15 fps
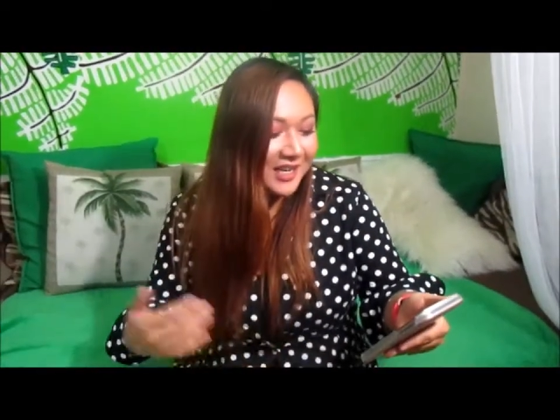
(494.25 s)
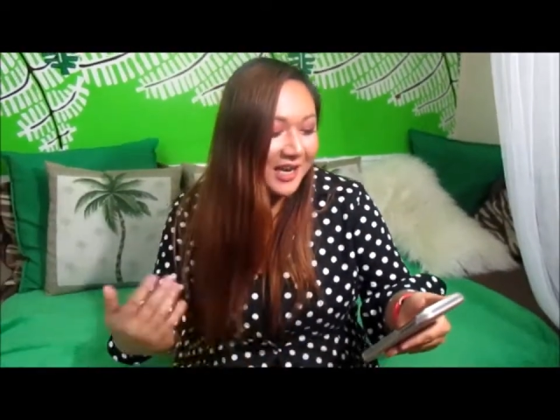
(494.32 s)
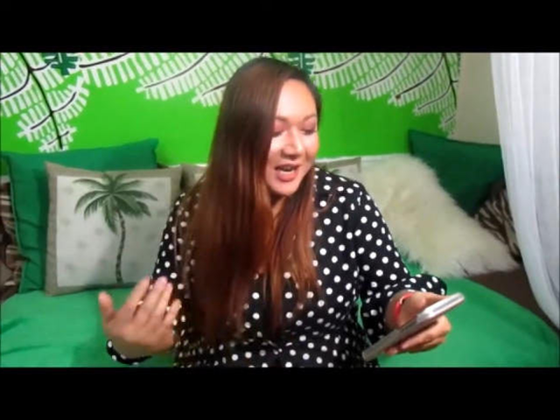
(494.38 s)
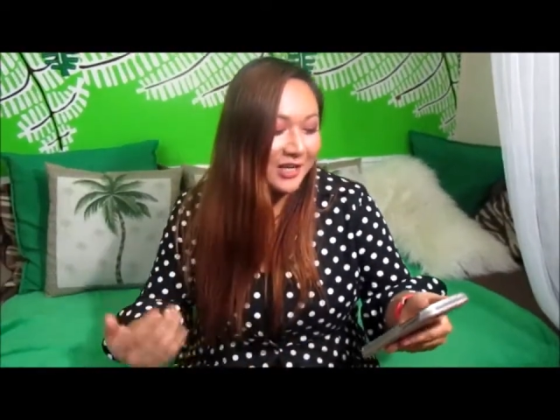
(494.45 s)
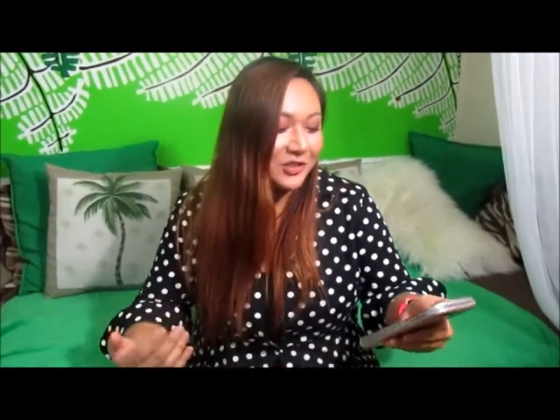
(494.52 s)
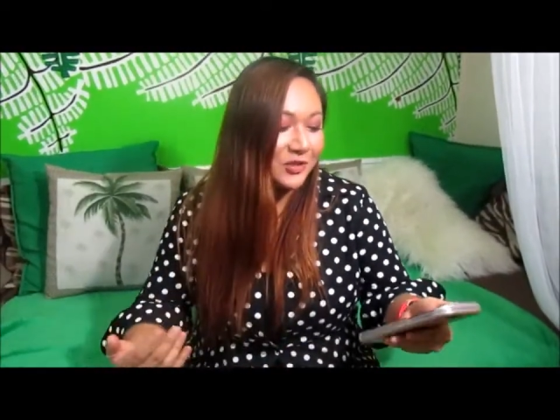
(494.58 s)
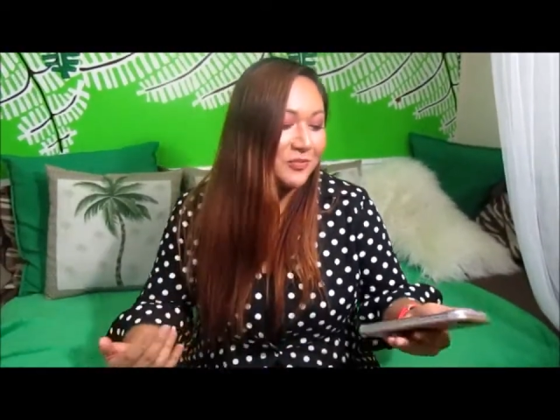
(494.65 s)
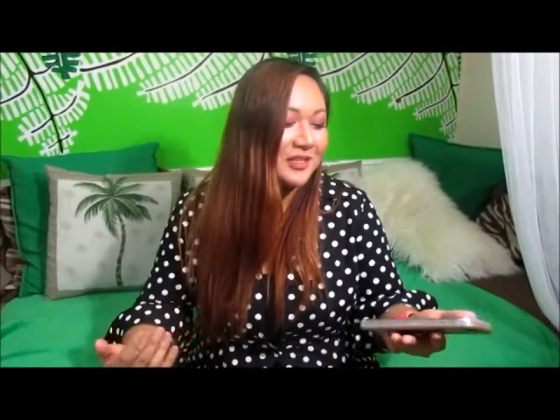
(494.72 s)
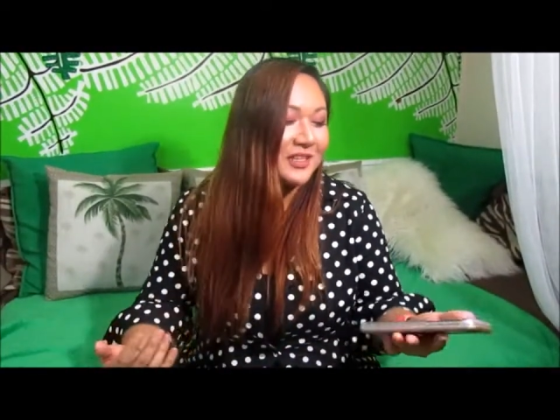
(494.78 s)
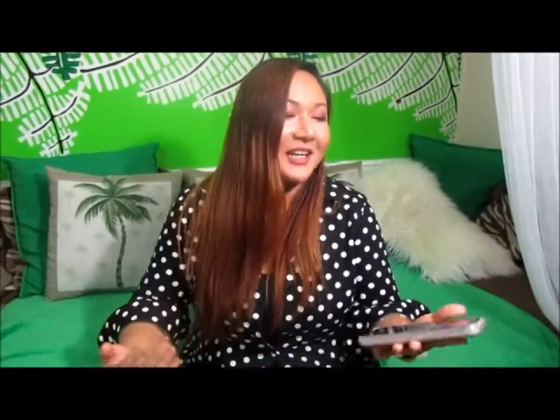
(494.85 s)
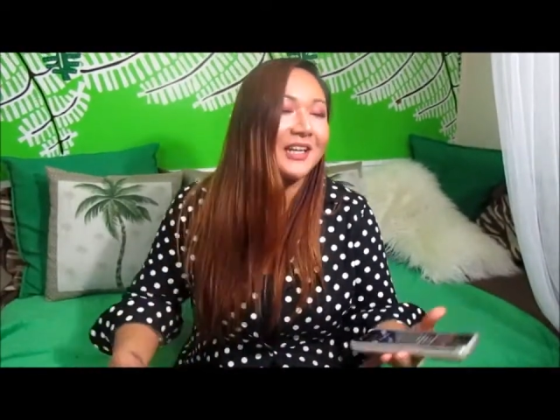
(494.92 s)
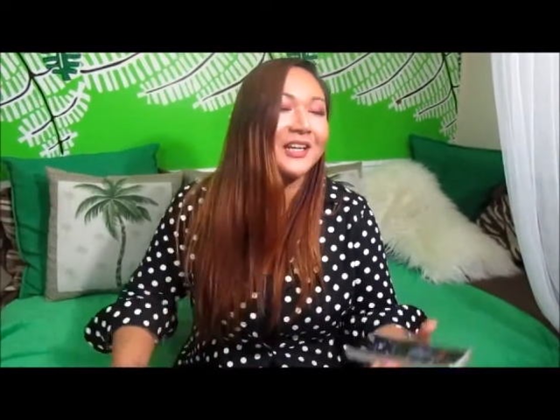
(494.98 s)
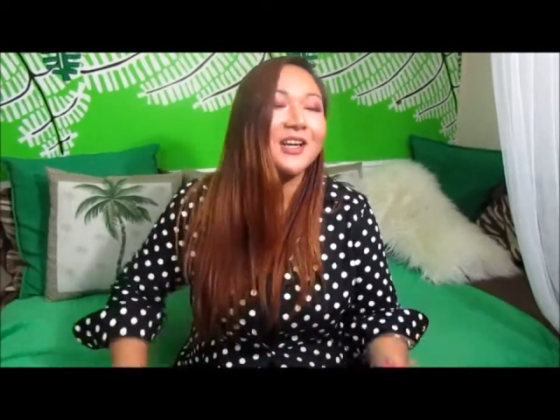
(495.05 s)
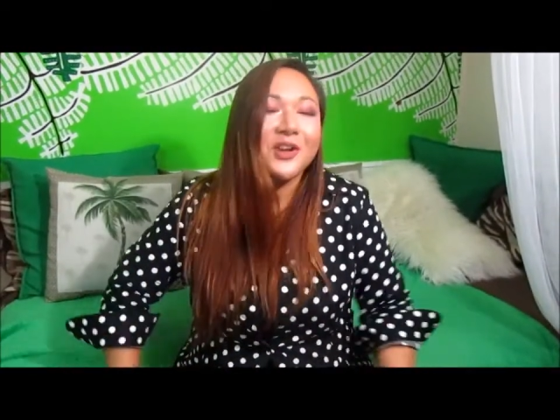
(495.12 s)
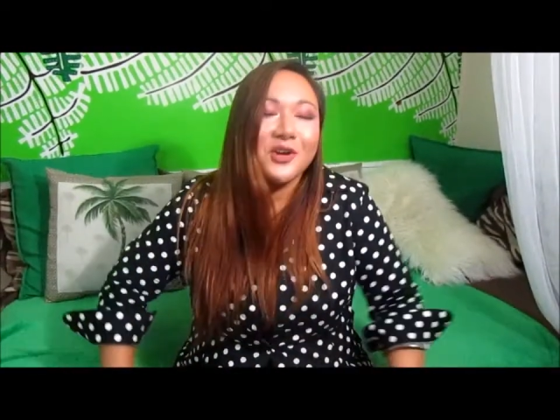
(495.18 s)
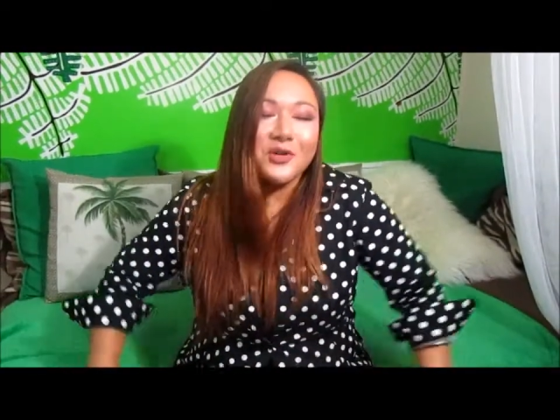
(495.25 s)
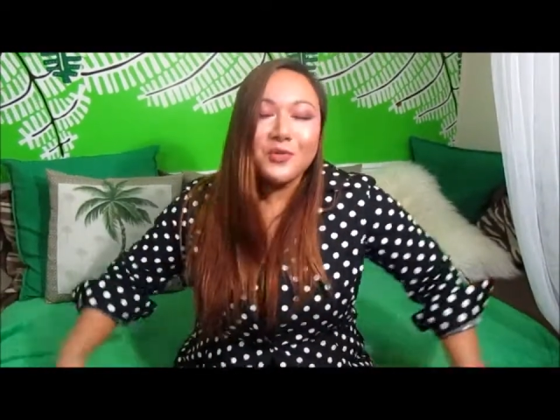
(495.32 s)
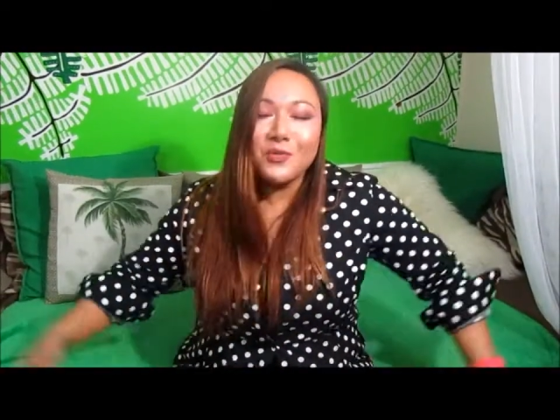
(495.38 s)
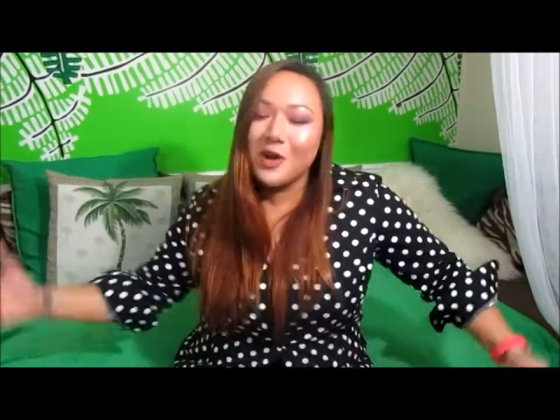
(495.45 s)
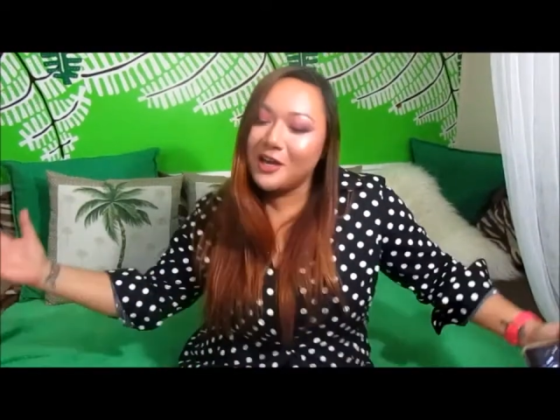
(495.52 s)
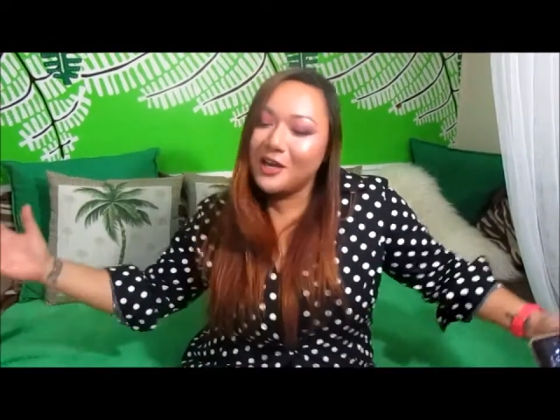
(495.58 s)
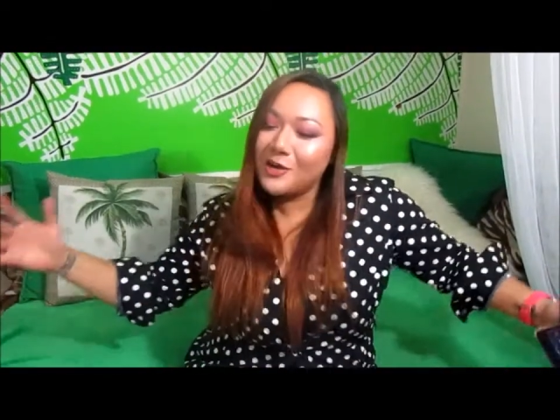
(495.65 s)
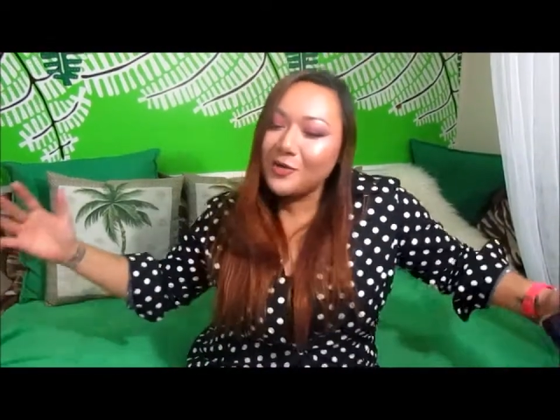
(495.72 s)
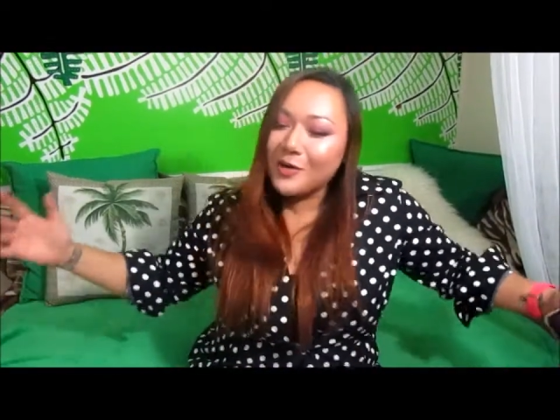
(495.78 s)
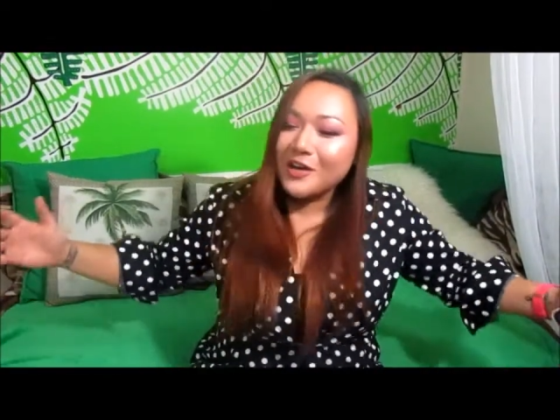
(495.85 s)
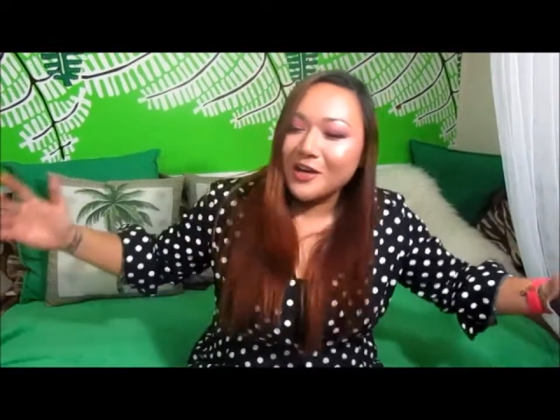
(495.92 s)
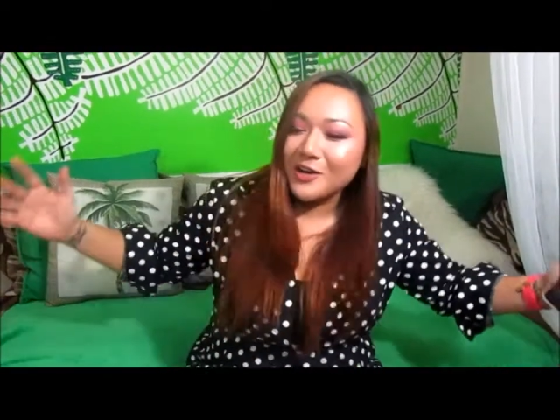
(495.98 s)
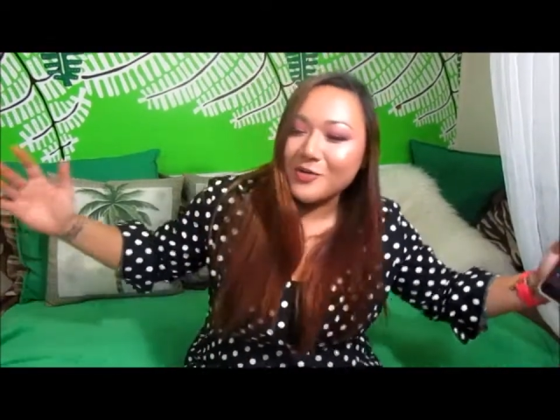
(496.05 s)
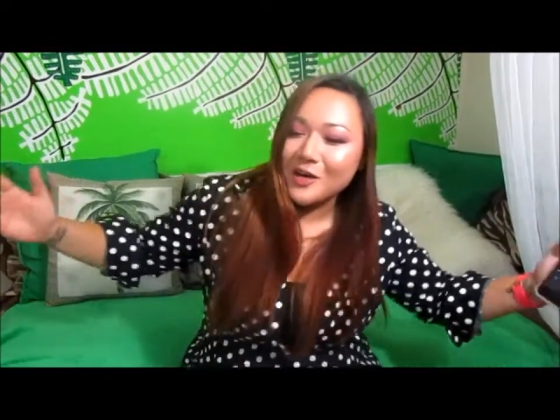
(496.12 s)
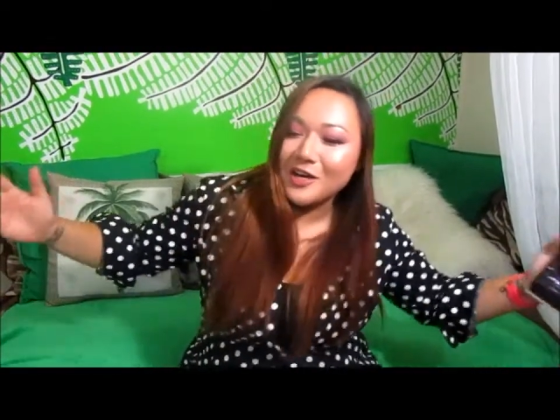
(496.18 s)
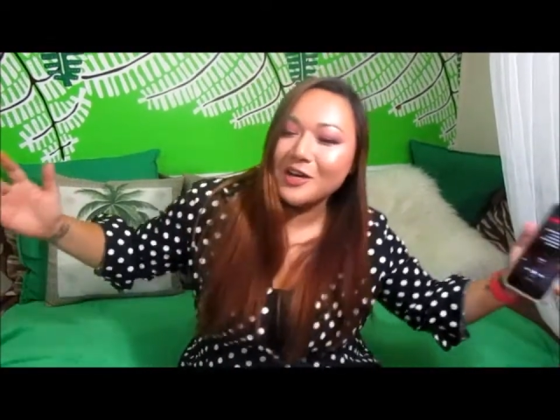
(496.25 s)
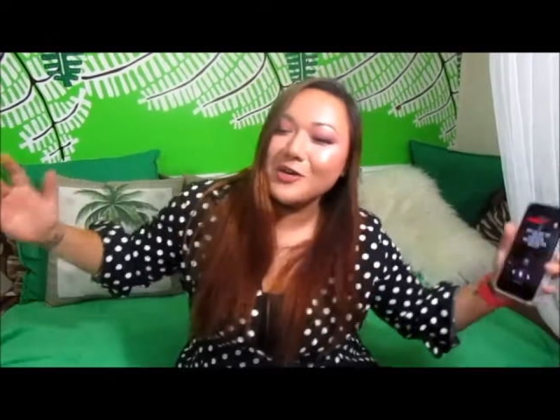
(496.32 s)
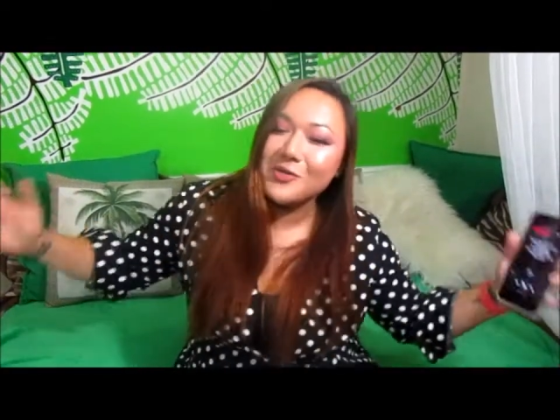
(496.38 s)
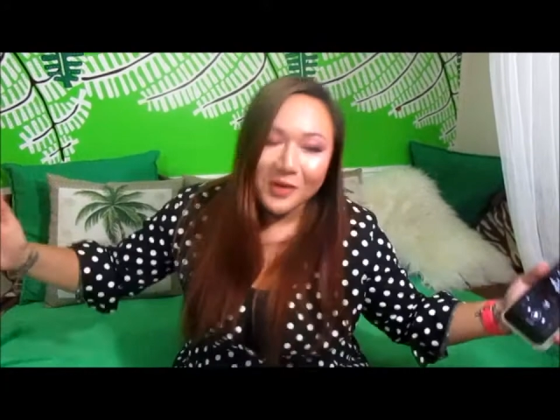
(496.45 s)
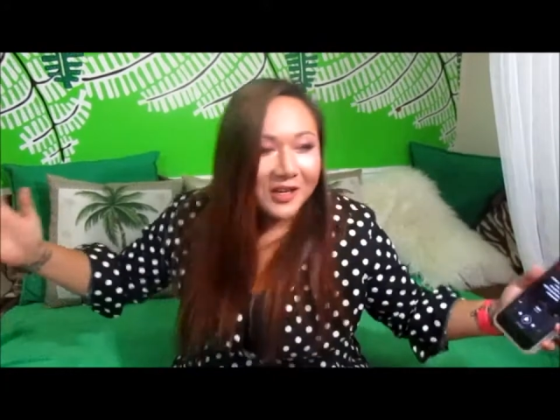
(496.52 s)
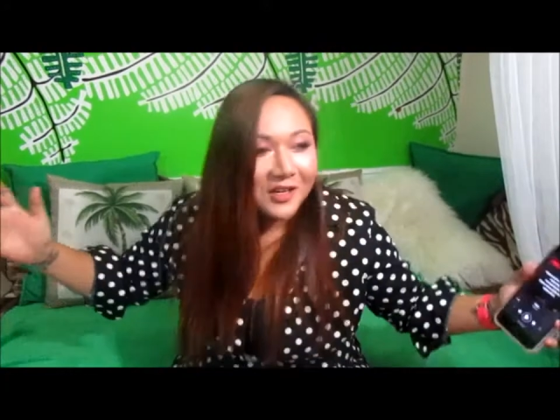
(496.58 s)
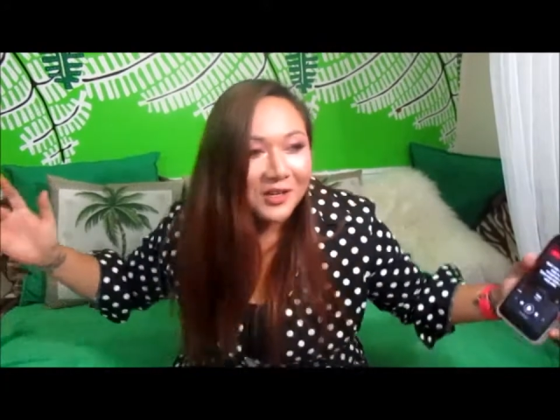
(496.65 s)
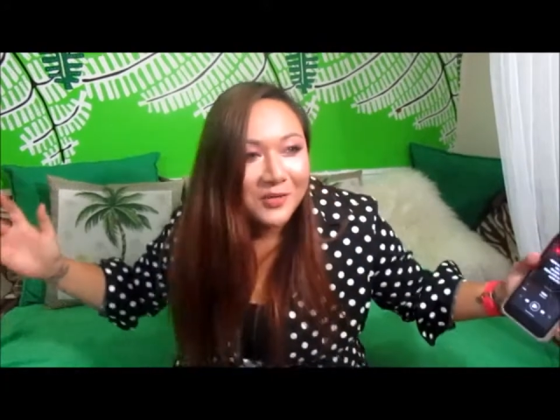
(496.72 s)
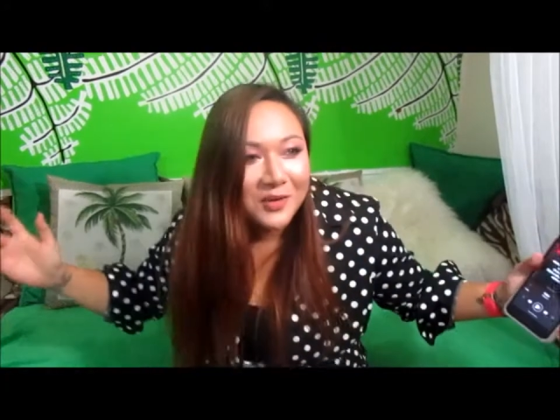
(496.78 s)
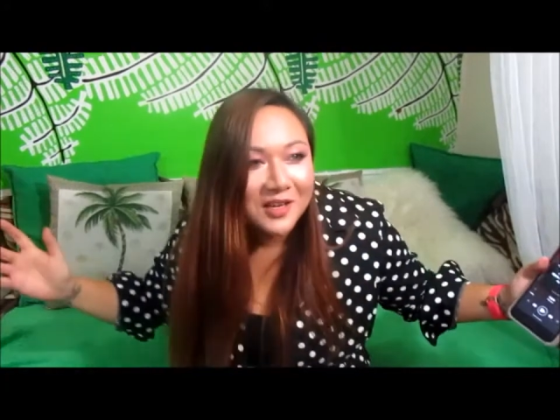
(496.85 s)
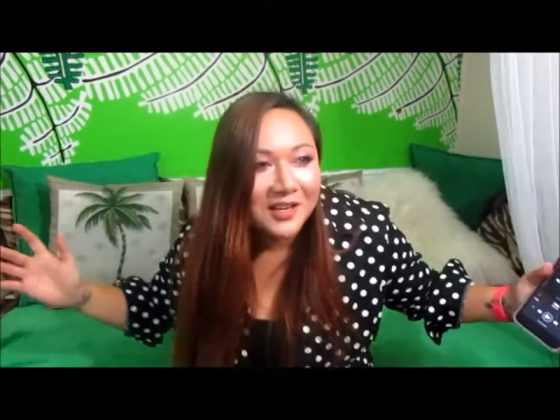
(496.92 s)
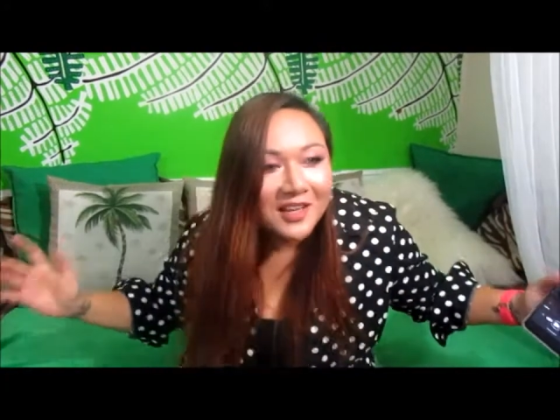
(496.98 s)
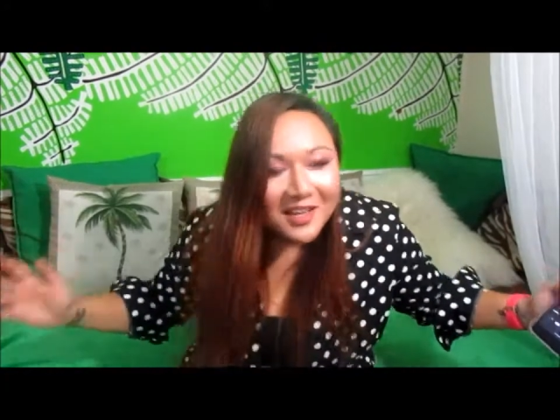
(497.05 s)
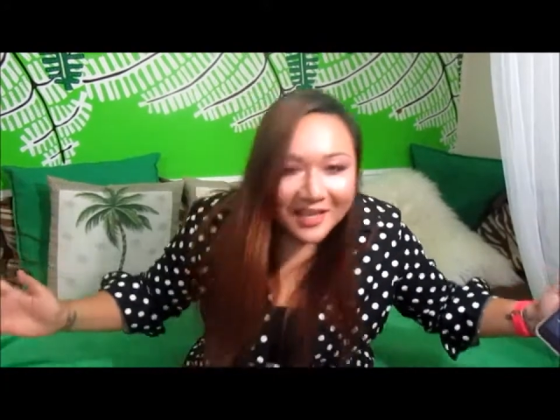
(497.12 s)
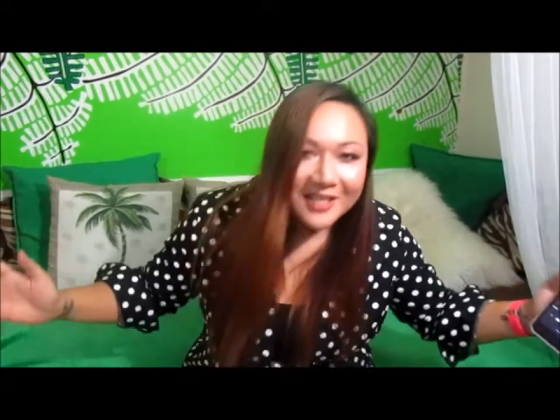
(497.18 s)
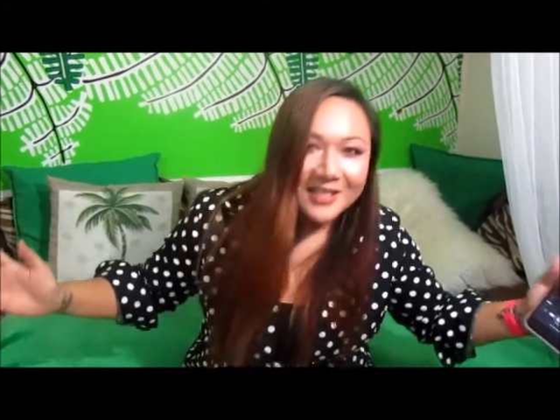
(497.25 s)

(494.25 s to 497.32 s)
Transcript: I should be like, work, work, work, work, work.